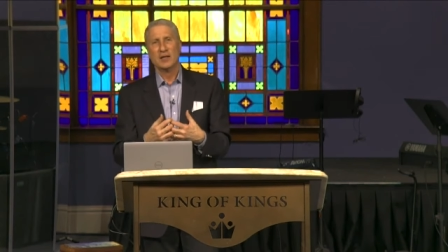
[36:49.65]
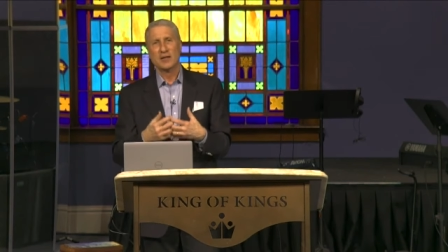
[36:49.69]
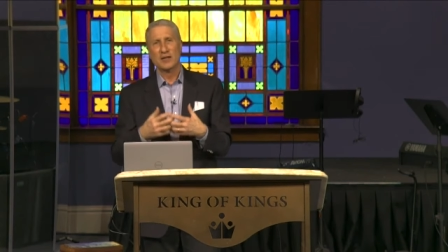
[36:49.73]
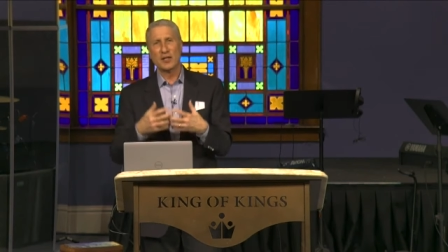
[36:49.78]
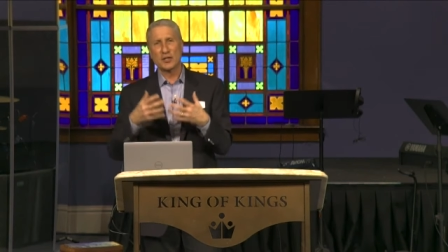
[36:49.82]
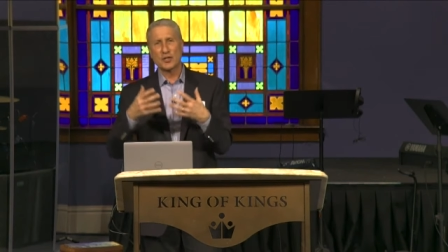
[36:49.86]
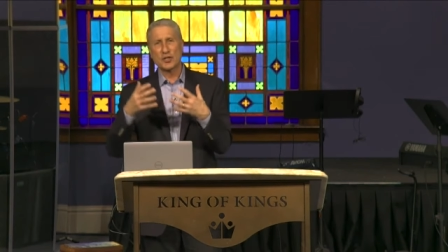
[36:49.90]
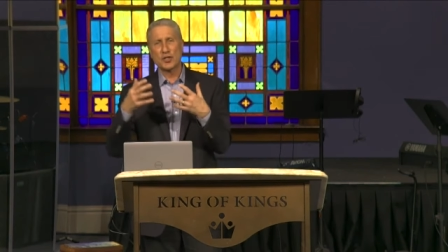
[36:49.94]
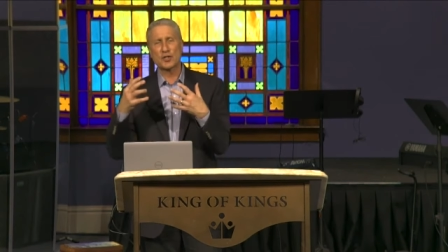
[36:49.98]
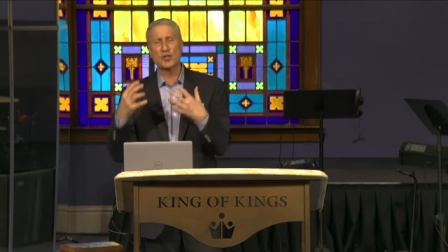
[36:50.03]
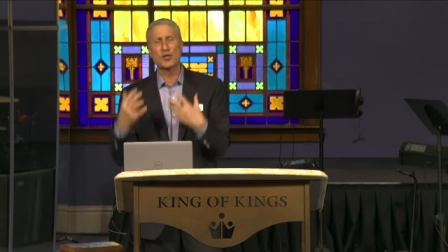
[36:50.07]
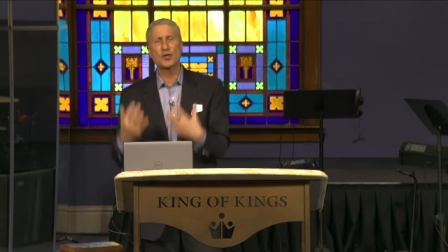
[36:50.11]

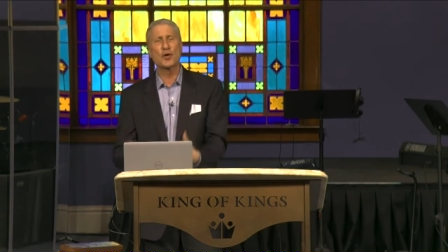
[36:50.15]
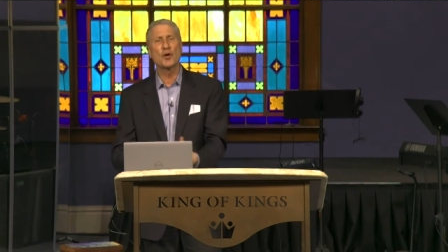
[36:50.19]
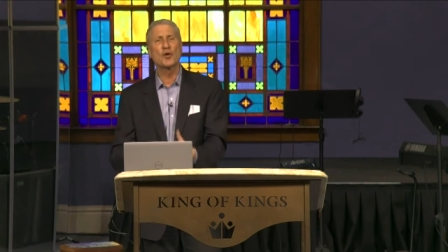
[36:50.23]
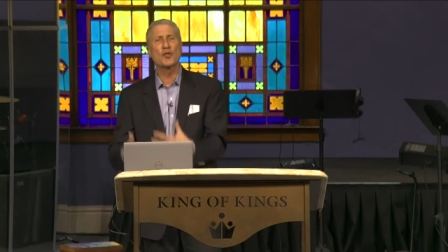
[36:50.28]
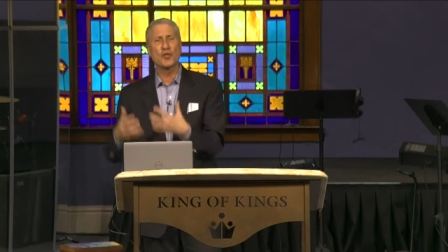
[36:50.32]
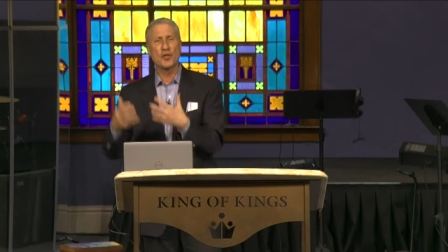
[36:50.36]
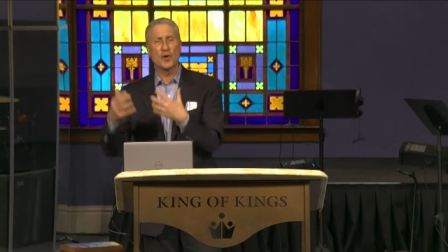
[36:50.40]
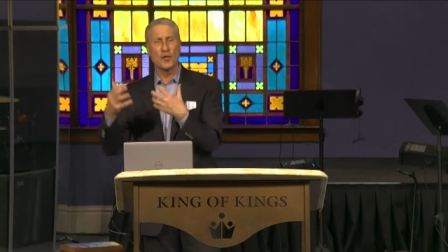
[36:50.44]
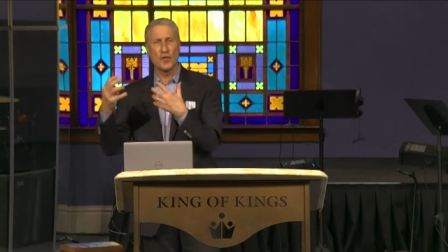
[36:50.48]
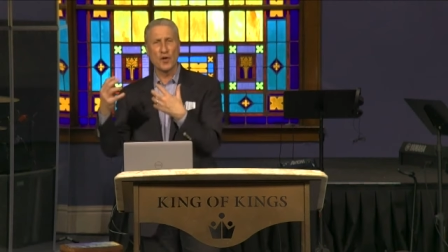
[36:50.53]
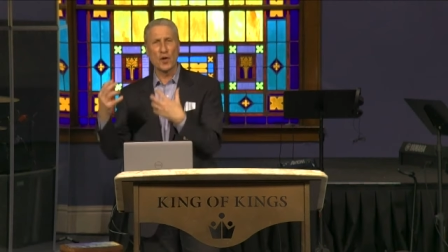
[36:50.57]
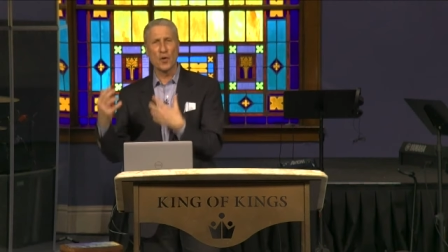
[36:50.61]
the
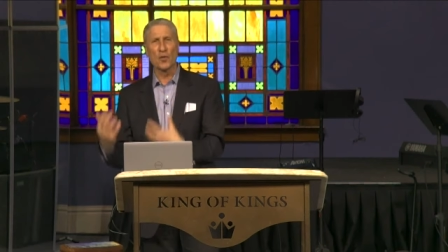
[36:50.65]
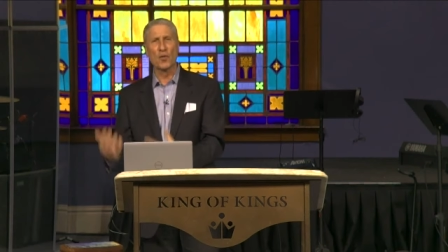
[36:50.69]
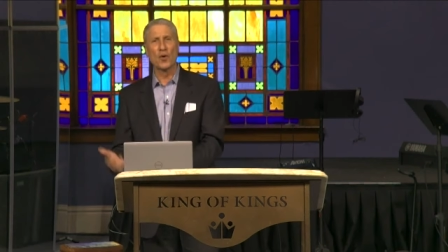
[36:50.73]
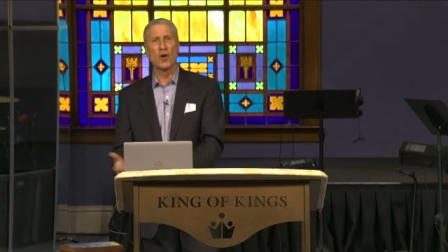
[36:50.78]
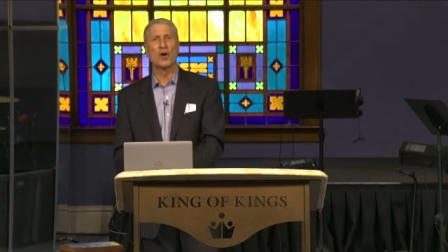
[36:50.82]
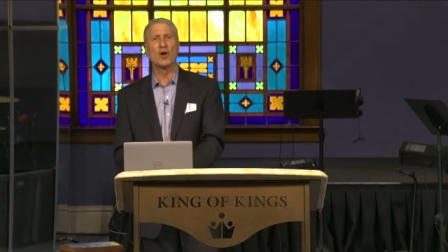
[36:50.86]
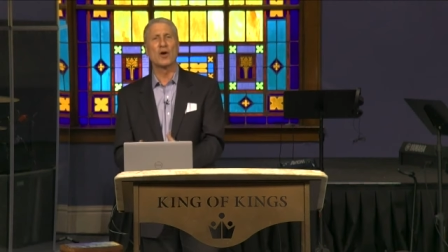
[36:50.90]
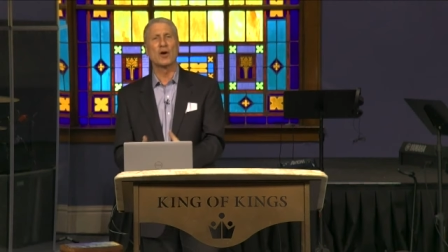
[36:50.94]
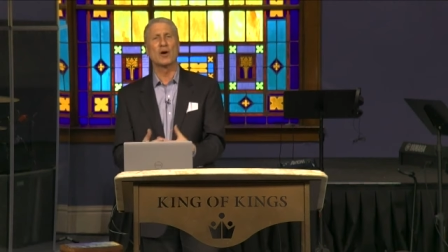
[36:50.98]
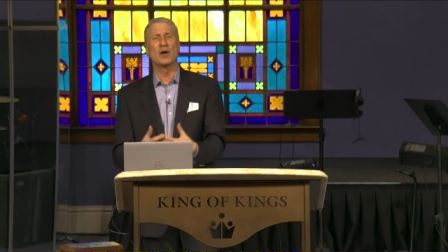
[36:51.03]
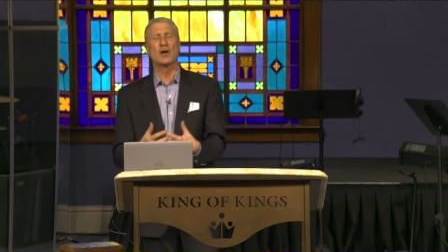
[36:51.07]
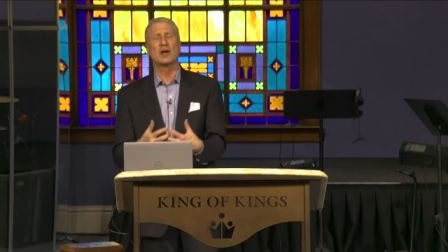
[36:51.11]
truth of your
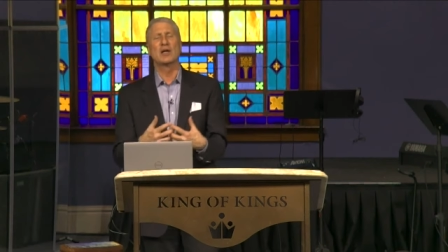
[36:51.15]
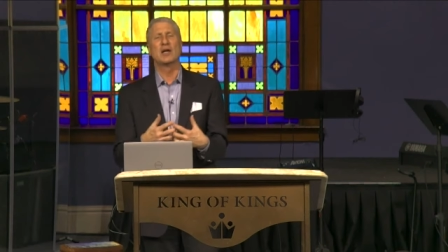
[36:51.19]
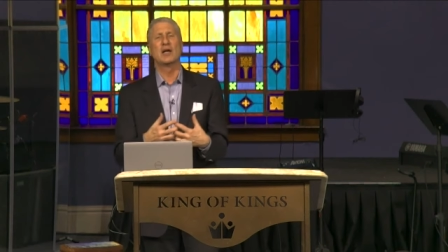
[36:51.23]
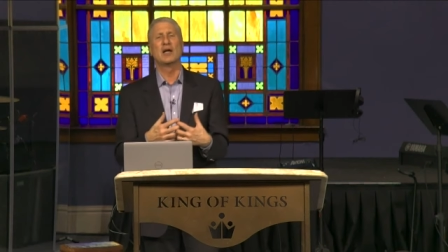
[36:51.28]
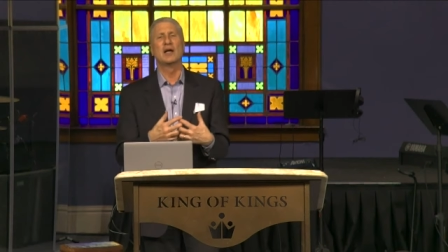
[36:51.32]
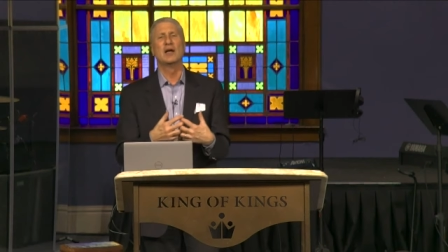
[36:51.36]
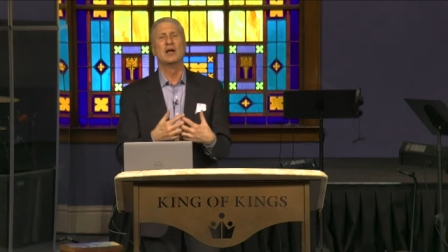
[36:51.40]
word,